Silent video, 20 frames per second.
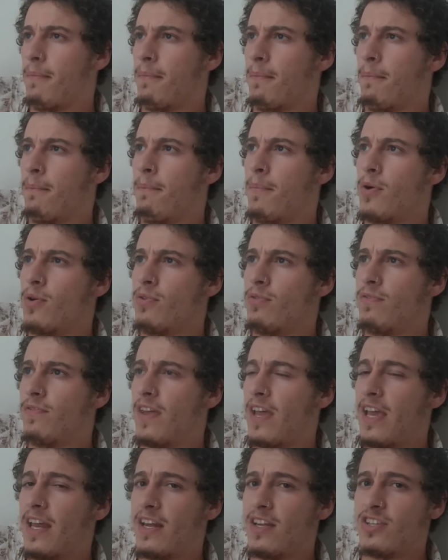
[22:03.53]
move
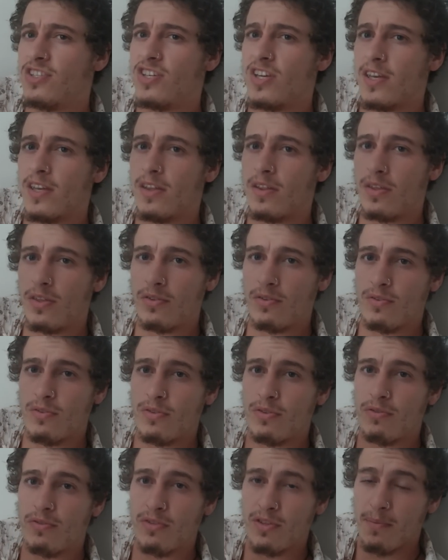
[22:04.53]
energy
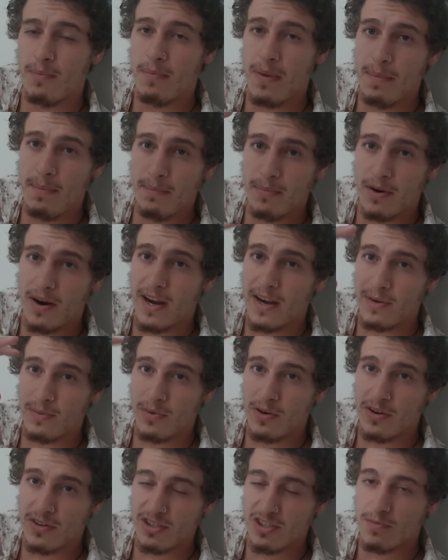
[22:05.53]
through the membrane
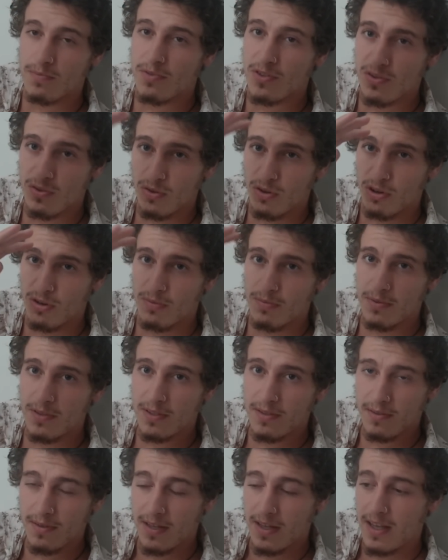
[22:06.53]
where it's absorbed
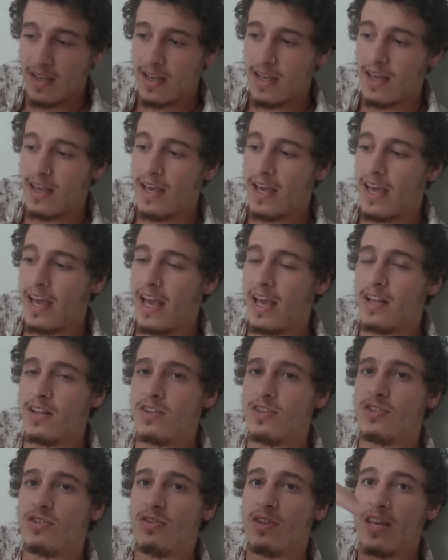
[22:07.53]

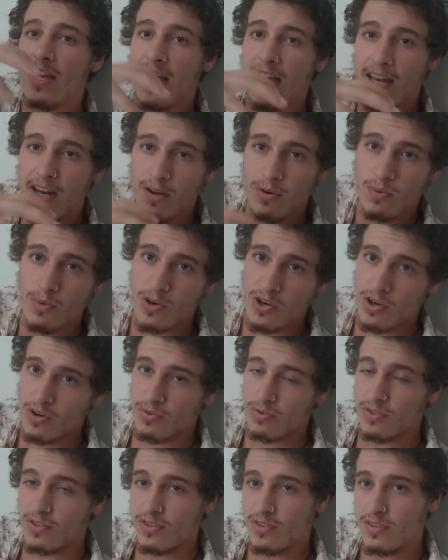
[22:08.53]
into the inner
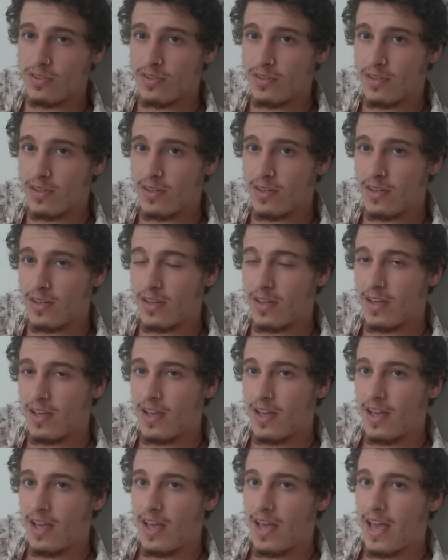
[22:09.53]
world,
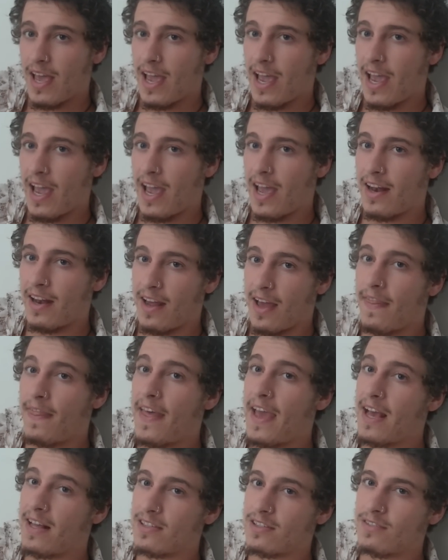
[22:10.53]
and
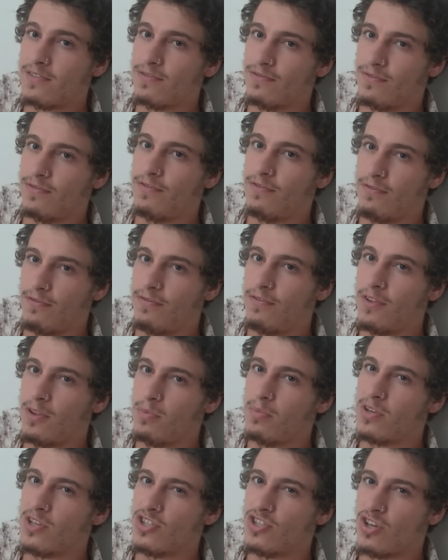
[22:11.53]
that's for the
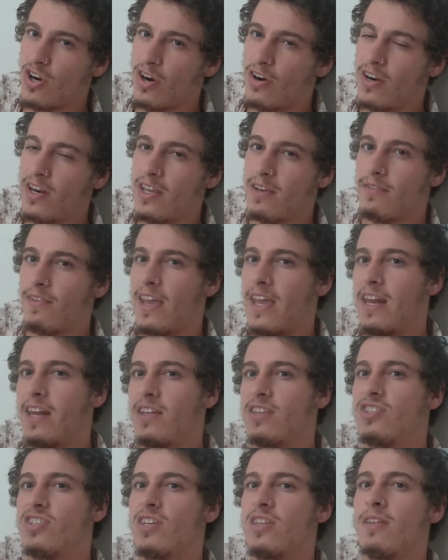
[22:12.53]
majority of
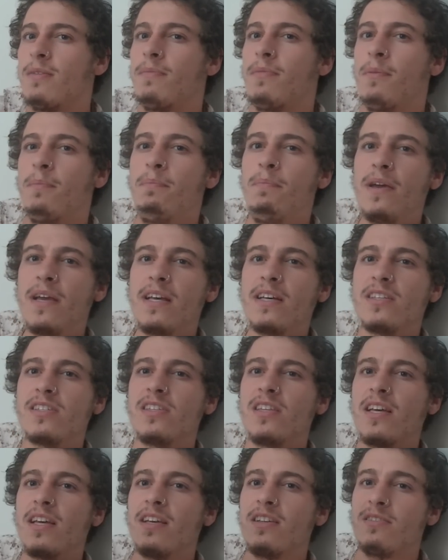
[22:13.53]
energy. The biggest
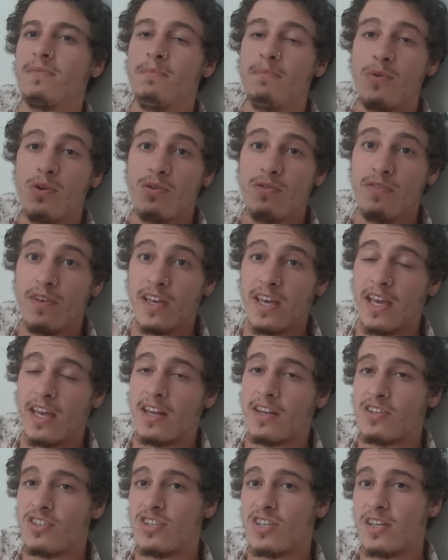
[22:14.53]
thing is moving
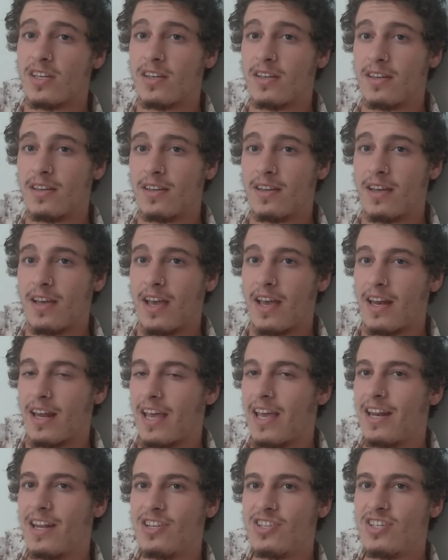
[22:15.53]
energy, and
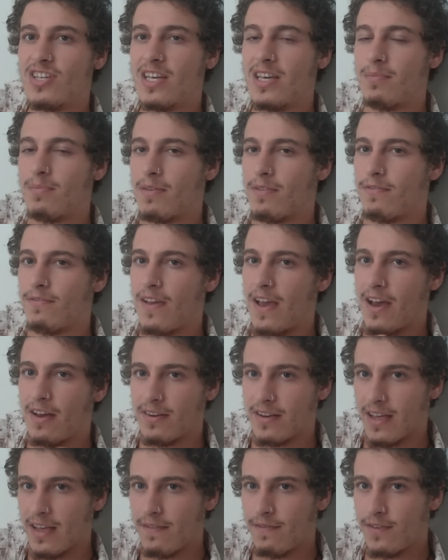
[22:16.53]
energy can be
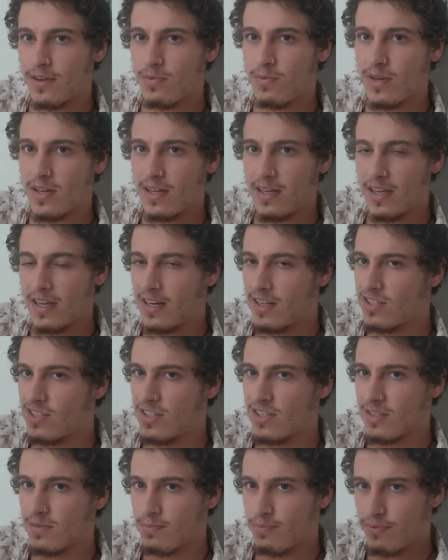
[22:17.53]
found everywhere.
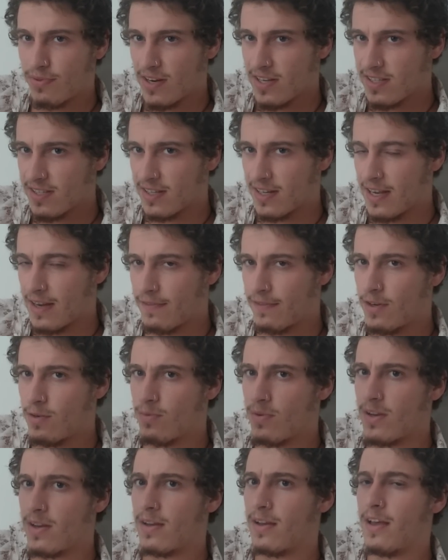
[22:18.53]
Energy is present
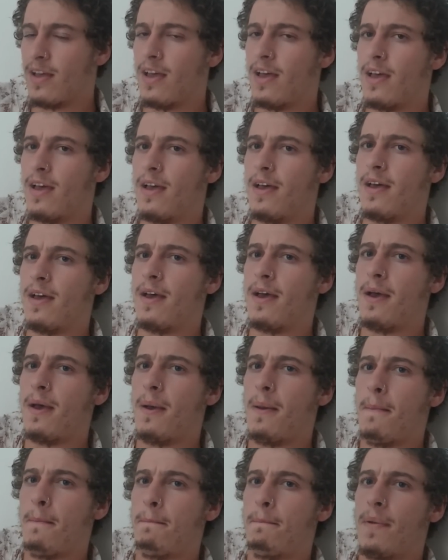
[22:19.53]
everywhere.
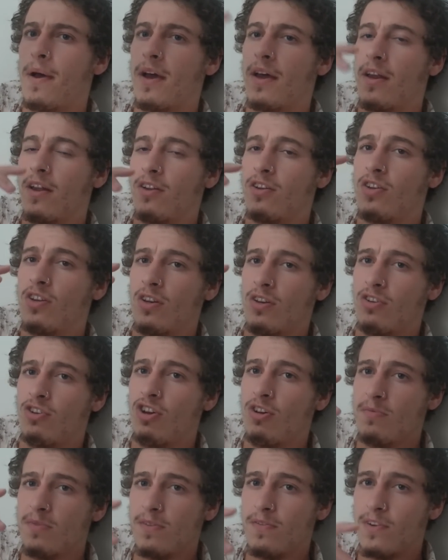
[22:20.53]
But in
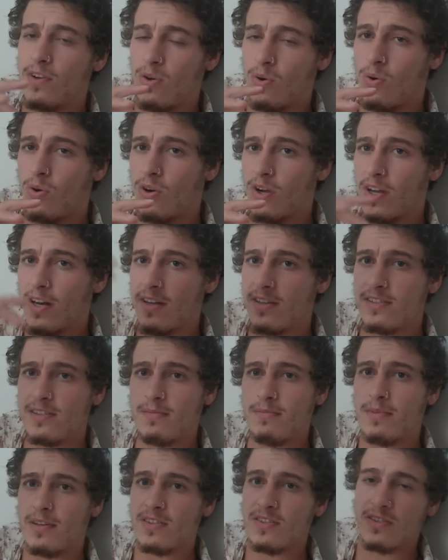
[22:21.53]
terms of an
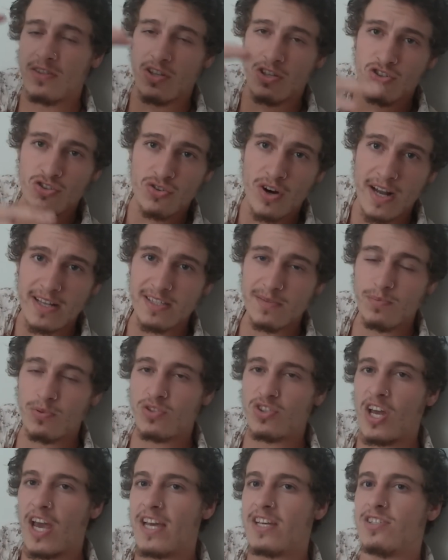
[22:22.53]
organism, it's the
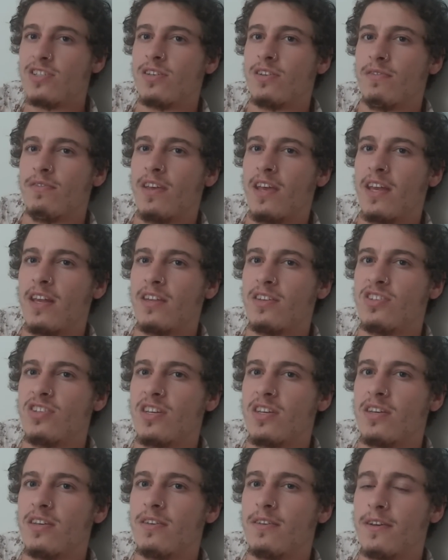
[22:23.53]
transportation of
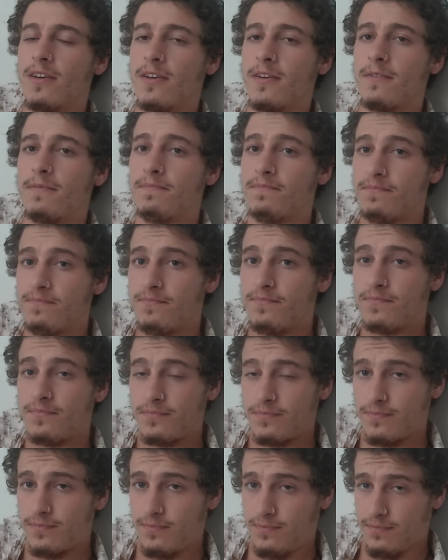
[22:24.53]
energy,
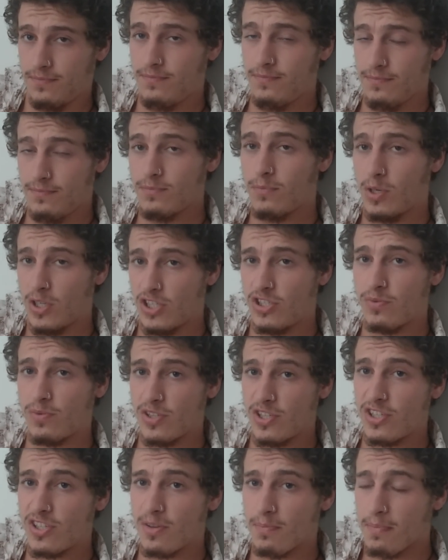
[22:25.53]

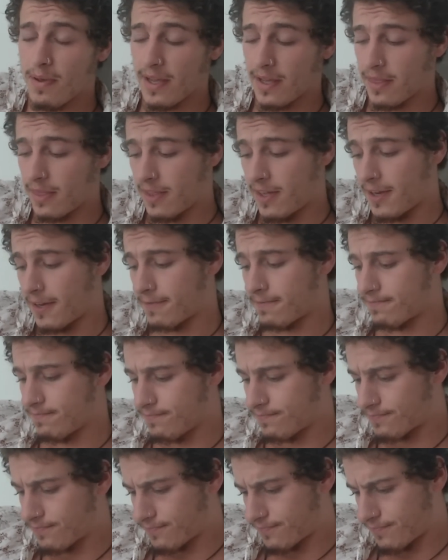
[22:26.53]
which is a big thing.
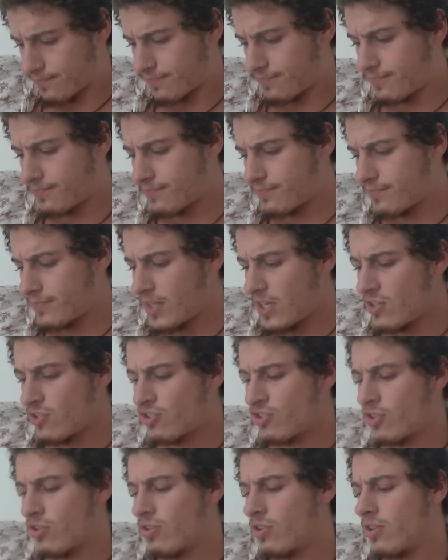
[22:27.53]

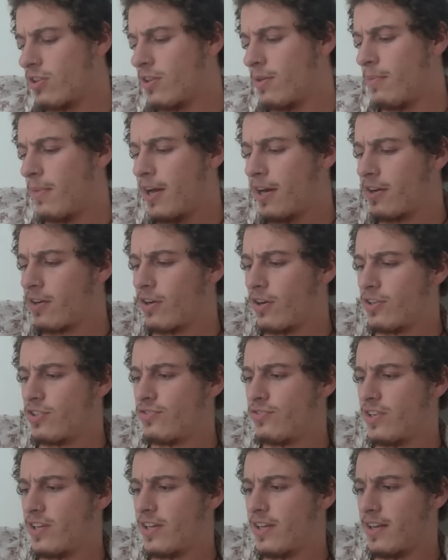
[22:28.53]
So the
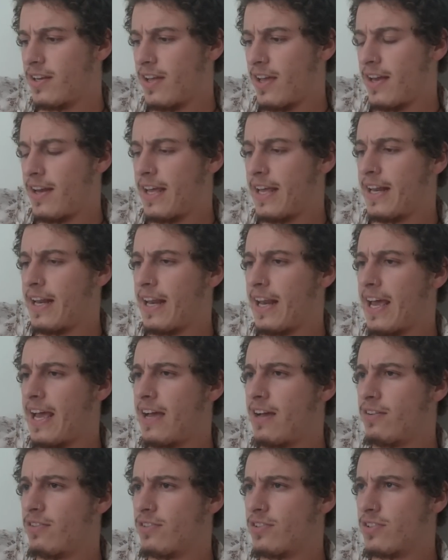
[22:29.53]
mitochondria, it
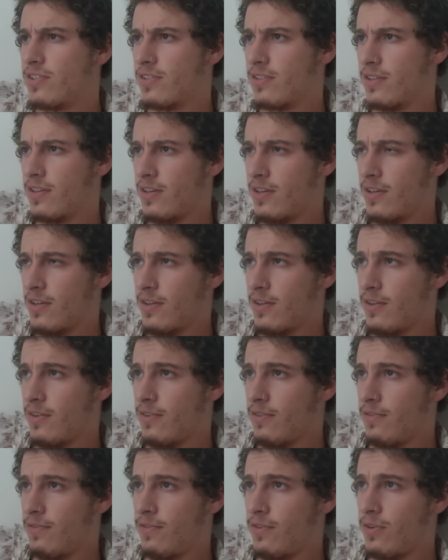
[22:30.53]
allows
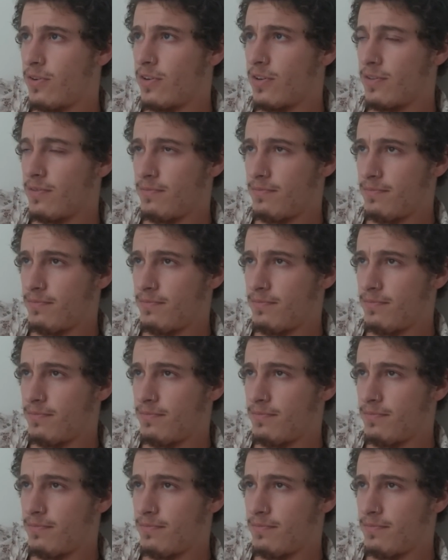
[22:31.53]
for